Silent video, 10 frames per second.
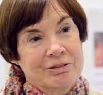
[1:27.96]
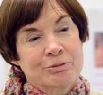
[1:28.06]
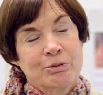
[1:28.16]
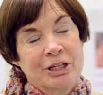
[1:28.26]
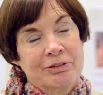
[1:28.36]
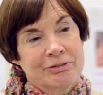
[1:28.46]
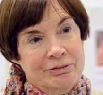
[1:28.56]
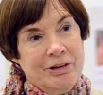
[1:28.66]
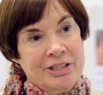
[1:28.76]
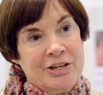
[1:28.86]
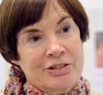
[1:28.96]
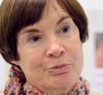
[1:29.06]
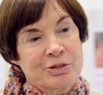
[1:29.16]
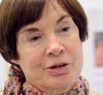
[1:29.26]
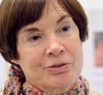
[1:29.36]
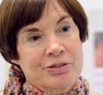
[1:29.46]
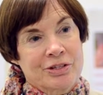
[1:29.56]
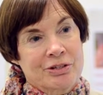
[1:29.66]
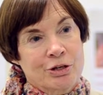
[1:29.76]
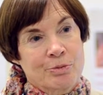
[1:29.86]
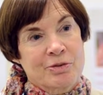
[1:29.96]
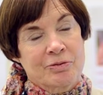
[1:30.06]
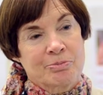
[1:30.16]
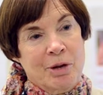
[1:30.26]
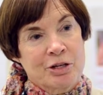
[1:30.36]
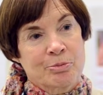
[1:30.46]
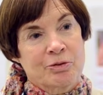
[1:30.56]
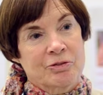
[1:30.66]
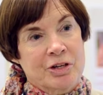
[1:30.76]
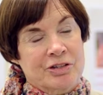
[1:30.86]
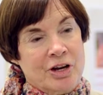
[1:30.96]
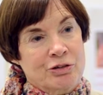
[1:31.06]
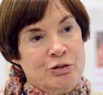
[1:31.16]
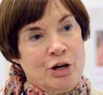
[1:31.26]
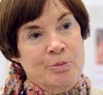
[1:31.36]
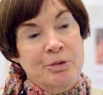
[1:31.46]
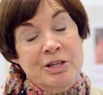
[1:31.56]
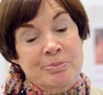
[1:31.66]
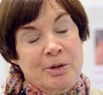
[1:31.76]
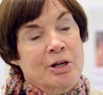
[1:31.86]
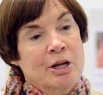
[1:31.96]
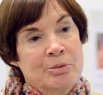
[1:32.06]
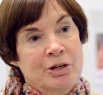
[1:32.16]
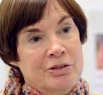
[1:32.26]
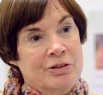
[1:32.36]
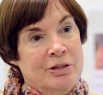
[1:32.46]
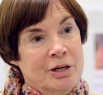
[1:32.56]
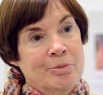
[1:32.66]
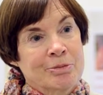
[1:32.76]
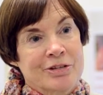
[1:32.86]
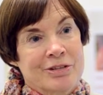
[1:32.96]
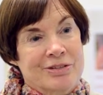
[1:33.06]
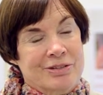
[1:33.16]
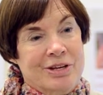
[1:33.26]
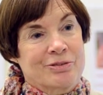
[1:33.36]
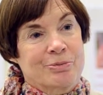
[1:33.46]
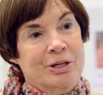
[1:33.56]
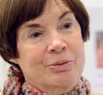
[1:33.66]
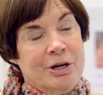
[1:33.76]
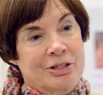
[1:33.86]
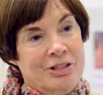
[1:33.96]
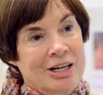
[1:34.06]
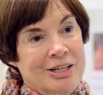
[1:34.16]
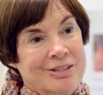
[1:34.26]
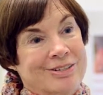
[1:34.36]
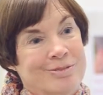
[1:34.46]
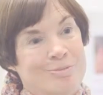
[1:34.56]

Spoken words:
really fantastic results in terms of management of gestational diabetes, but because of the numbers it's really quite a challenge.